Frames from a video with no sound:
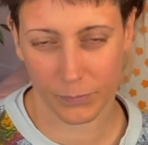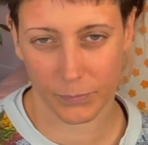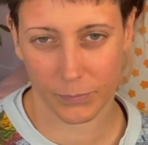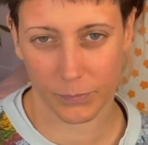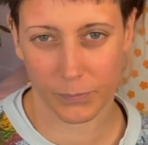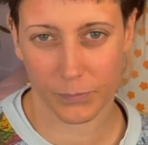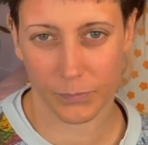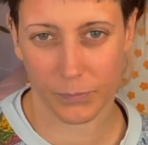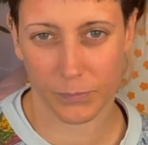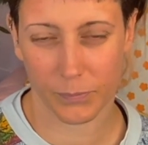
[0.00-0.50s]

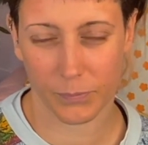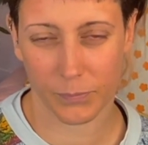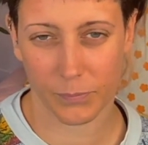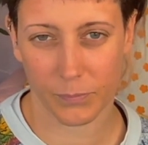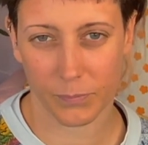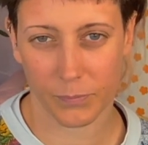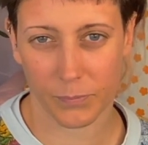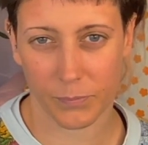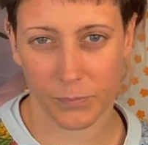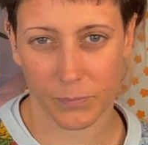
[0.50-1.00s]

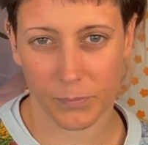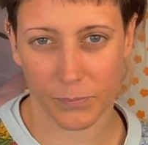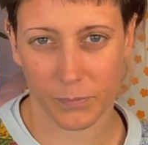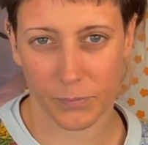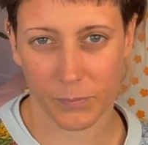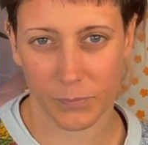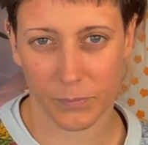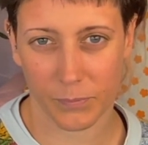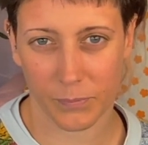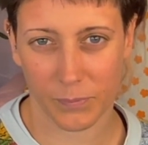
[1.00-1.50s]

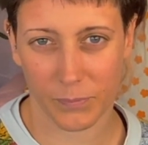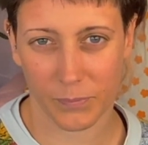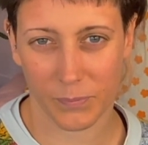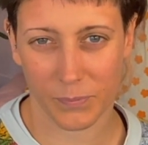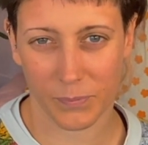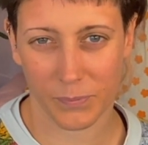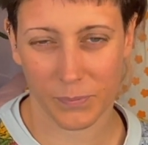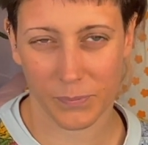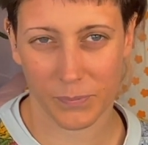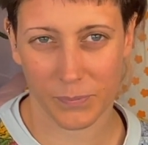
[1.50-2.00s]

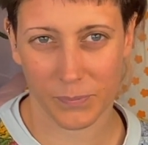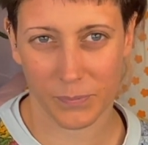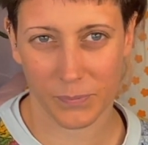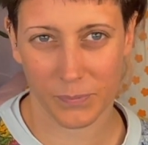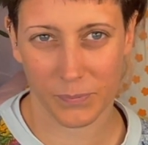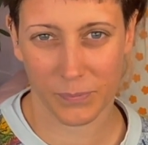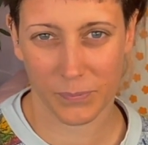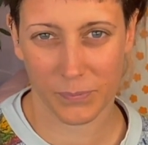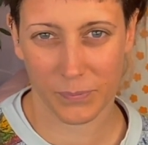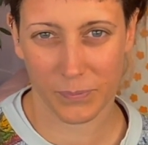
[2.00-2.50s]

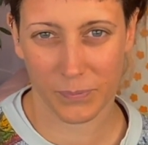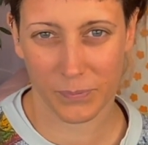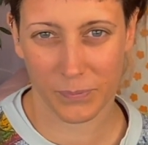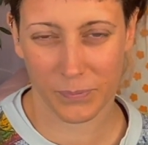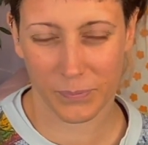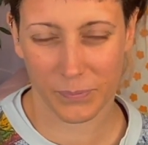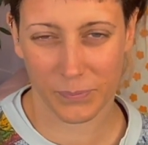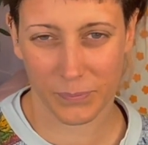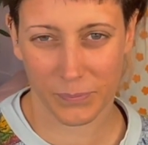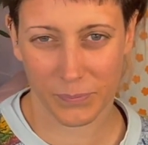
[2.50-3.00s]

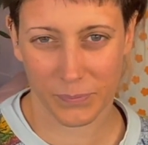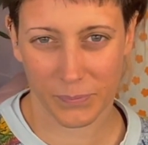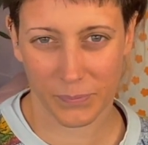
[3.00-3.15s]
Nobody speaks.